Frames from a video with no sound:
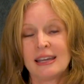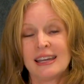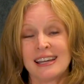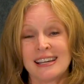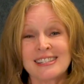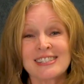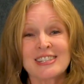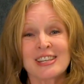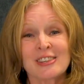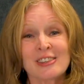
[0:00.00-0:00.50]

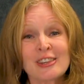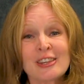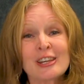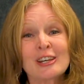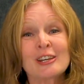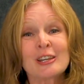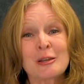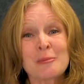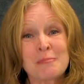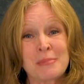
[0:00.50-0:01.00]
It's a
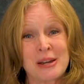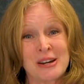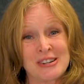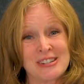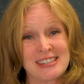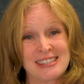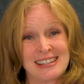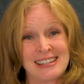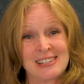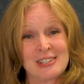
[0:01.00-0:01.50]
little
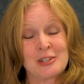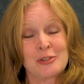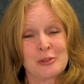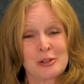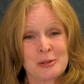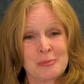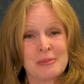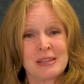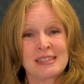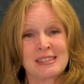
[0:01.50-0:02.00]
embarrassing to
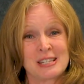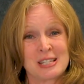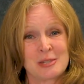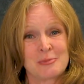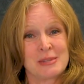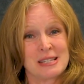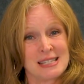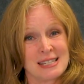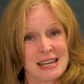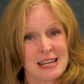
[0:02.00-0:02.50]
admit this
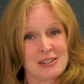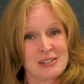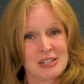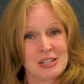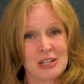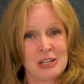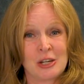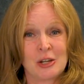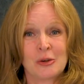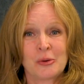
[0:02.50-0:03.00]
mistake
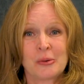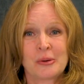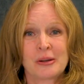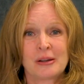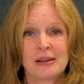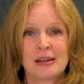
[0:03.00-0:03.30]
to you,